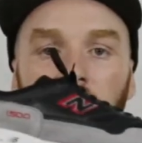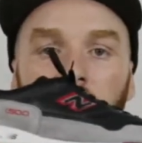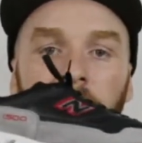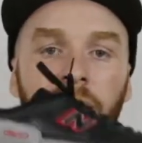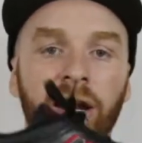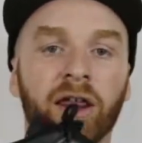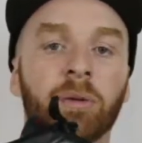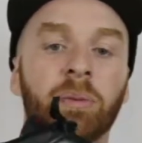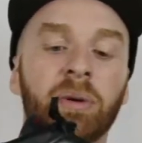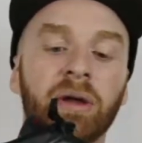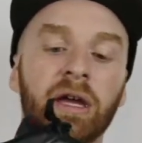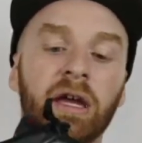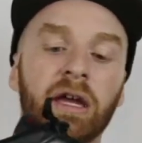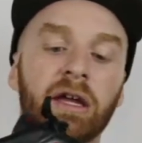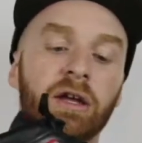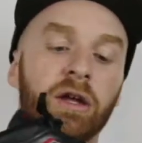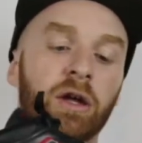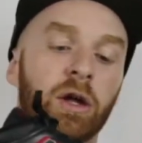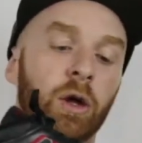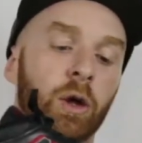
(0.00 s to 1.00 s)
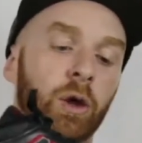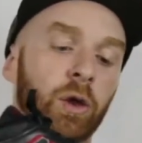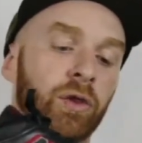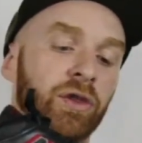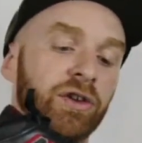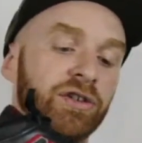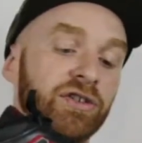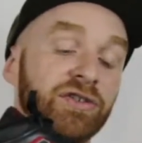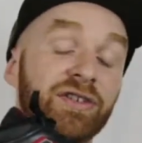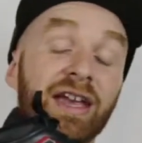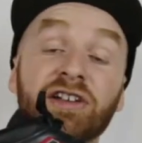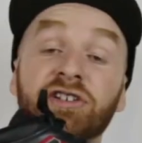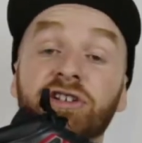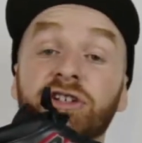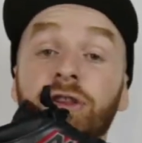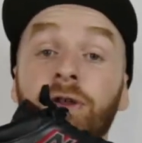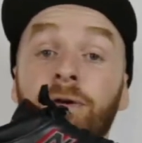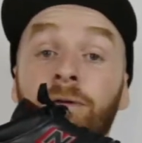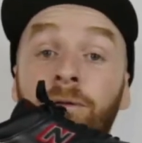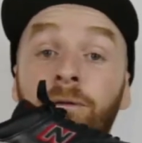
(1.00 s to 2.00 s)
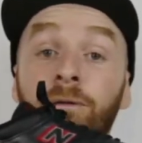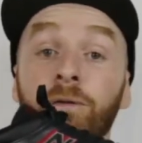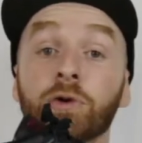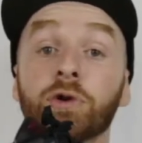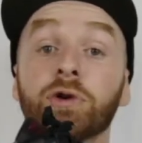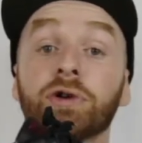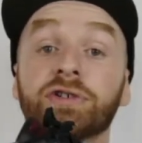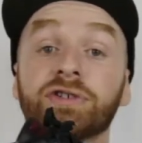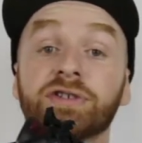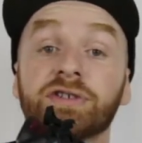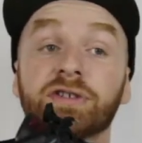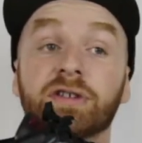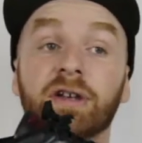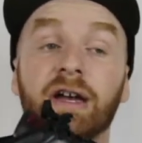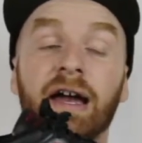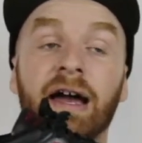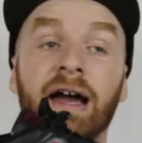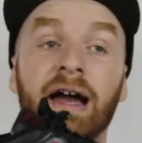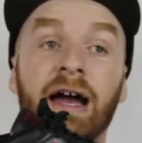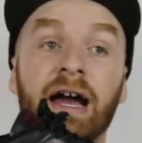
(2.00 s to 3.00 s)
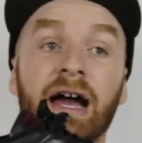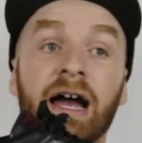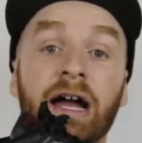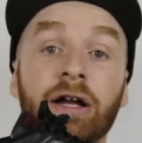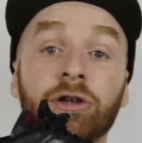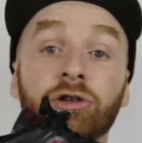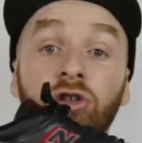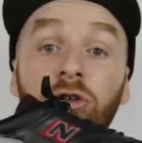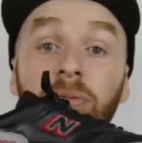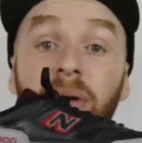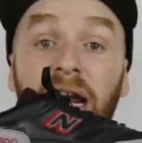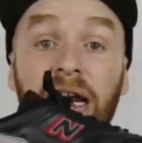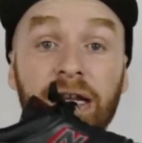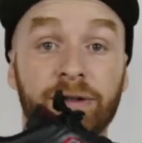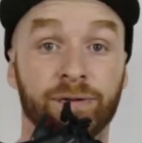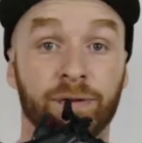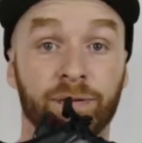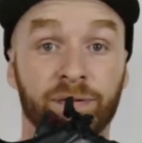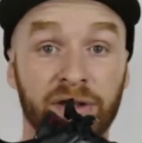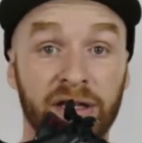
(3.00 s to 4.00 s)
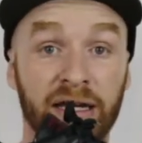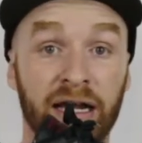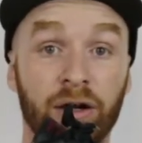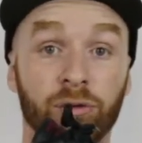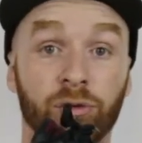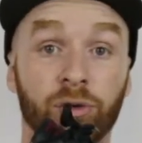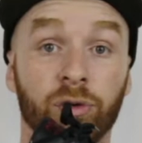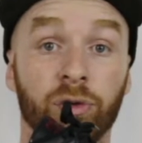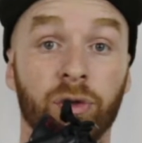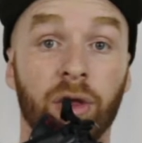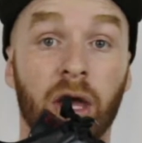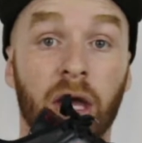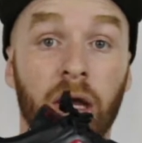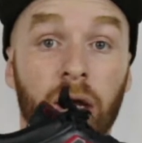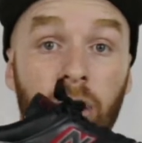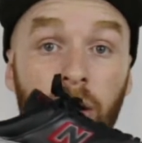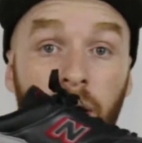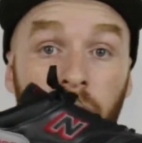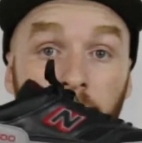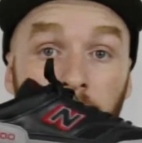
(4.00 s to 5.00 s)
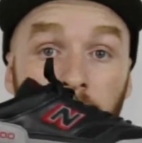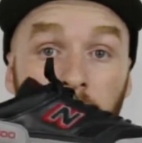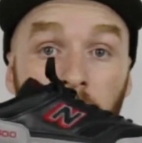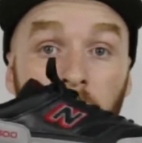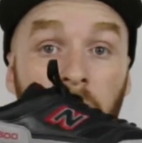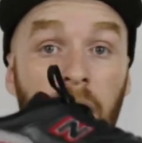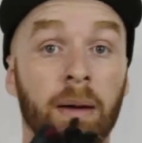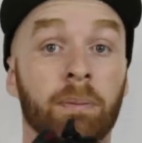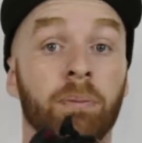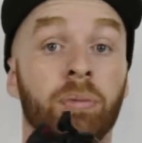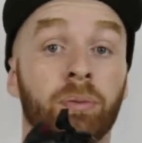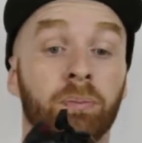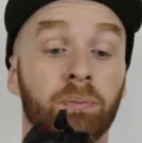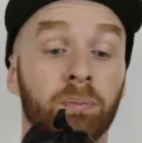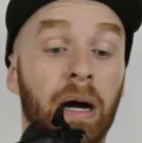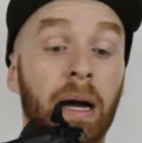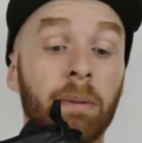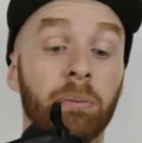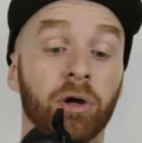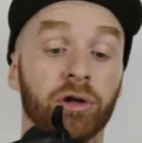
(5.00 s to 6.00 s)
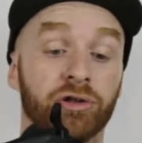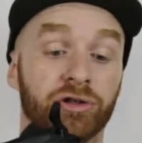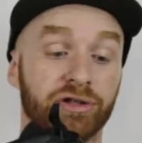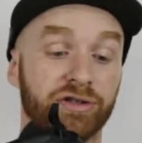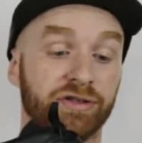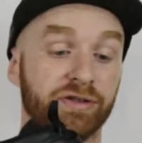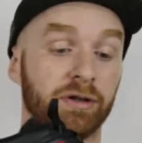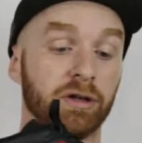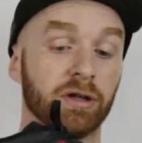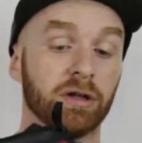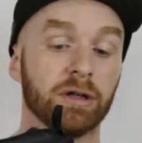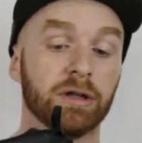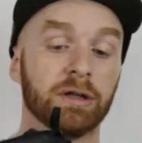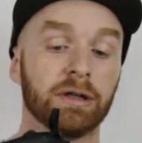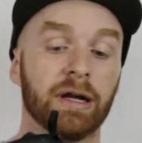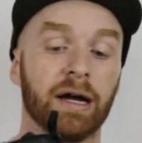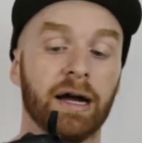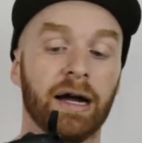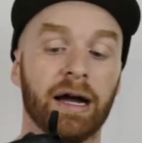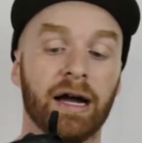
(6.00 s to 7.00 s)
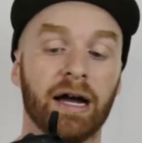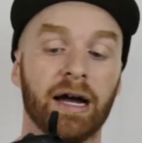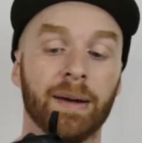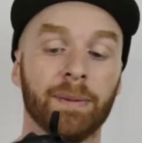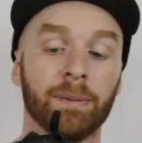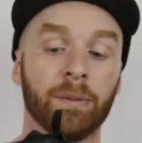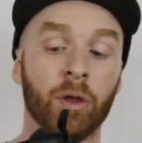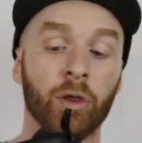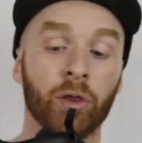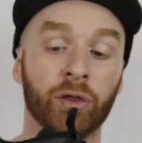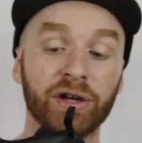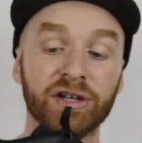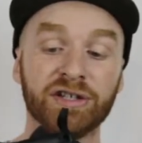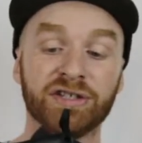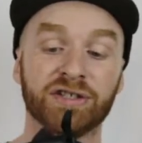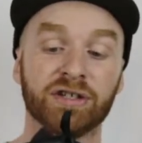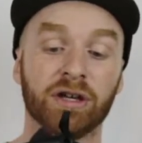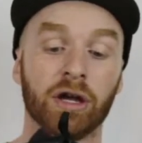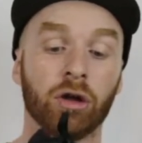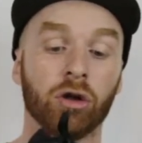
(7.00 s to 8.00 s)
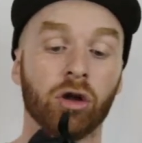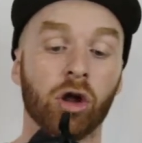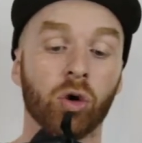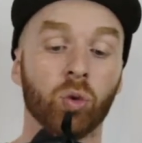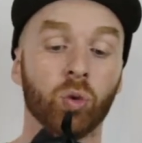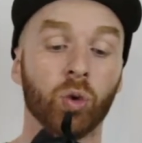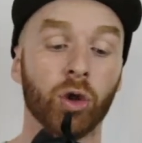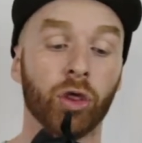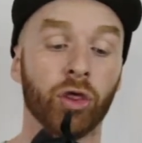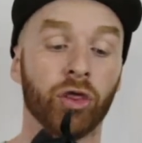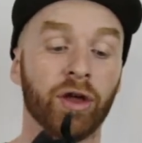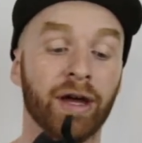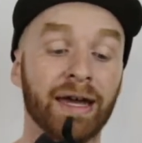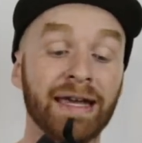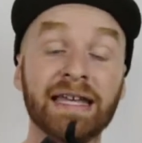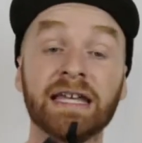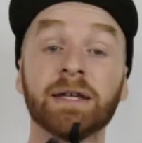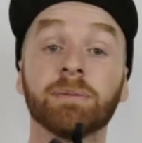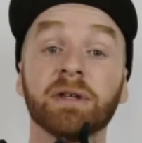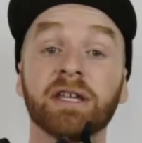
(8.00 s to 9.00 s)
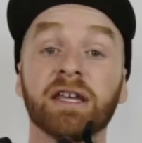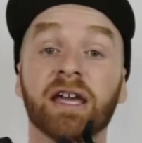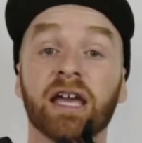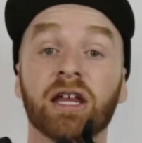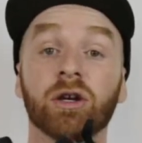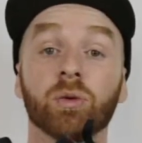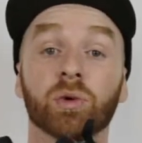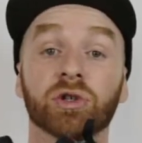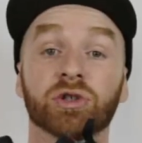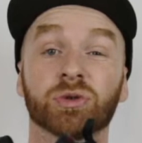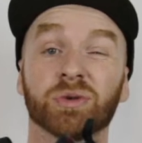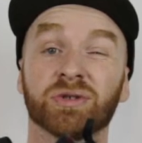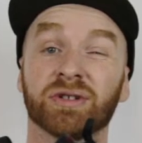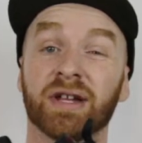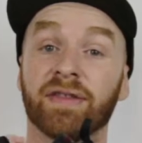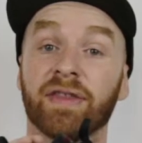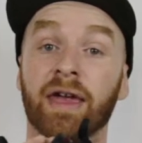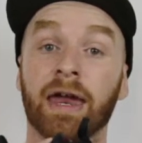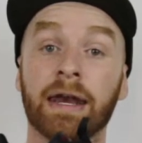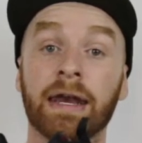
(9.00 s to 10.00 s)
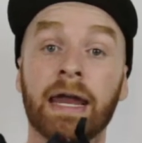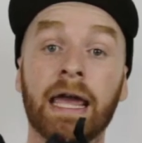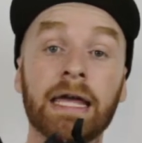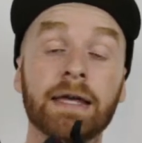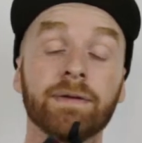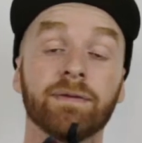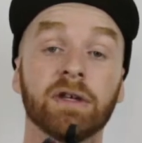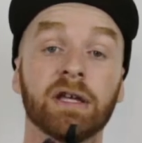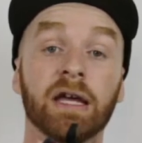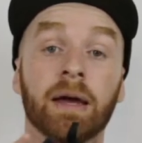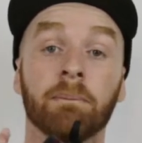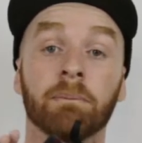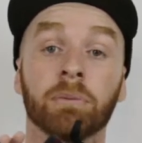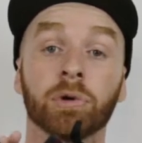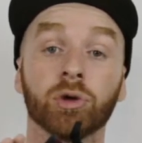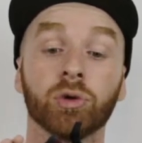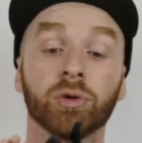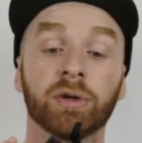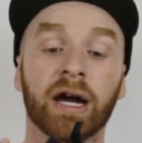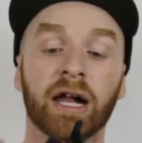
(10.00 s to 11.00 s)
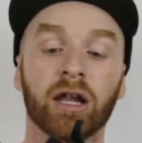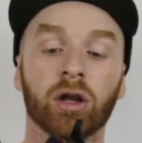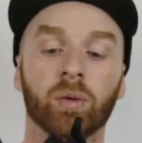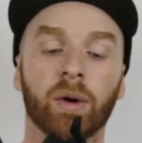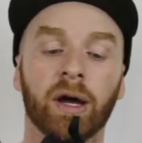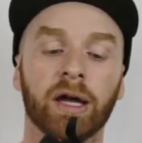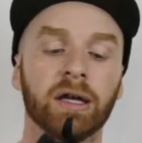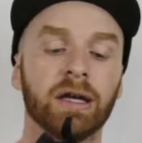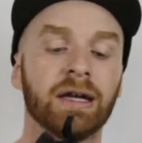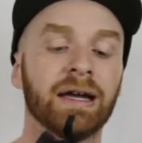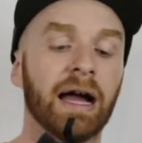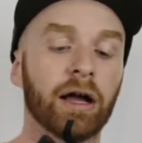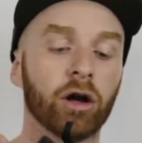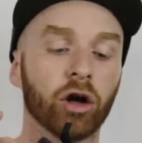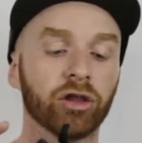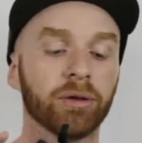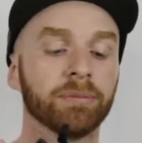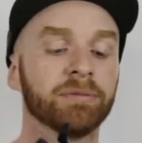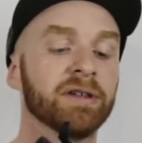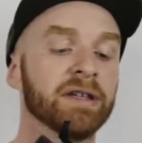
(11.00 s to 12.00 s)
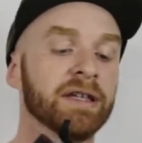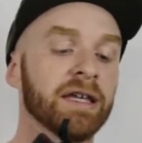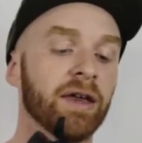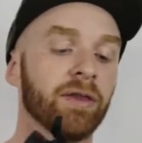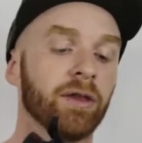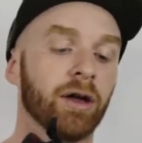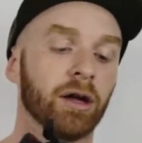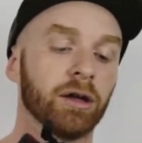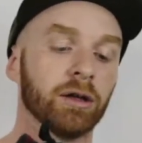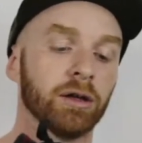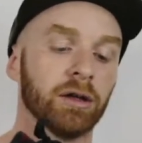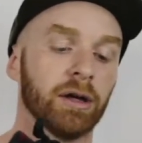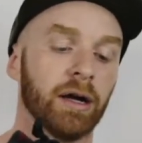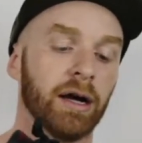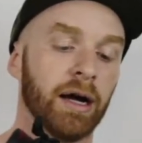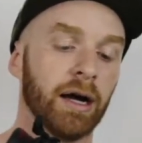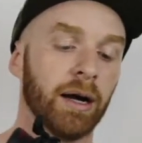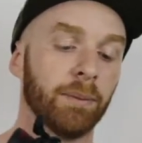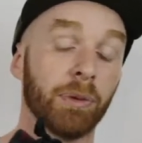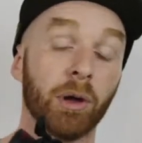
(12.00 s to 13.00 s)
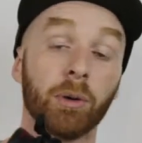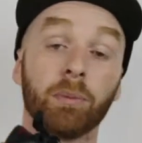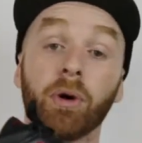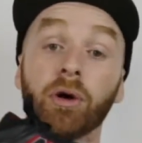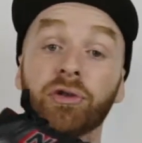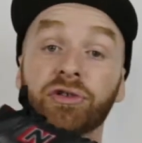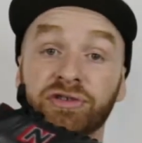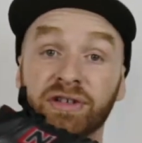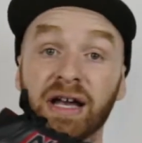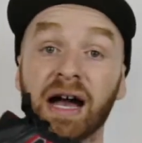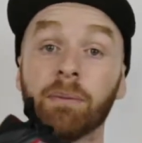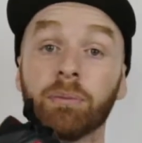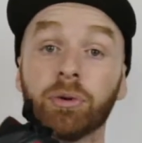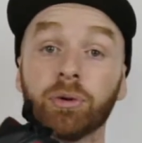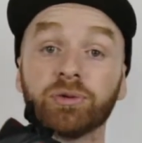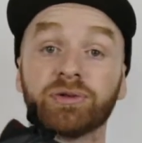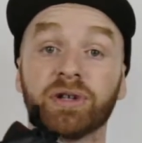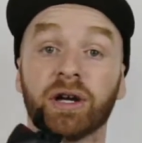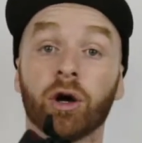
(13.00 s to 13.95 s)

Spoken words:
Another pair, this is actually the first New Balance 1500 that I purchased. This, along with the EBN, which was like that navy and blue colorway, I got them together. They were both samples.